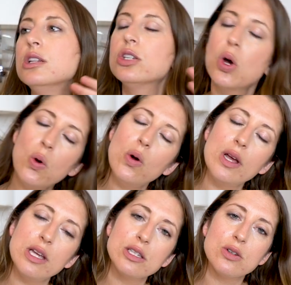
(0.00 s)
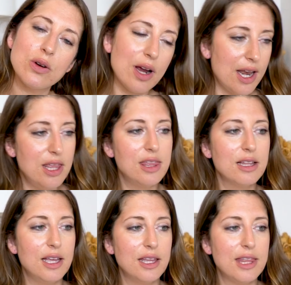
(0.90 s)
toys or
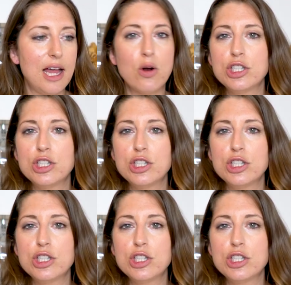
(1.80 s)
anything like that,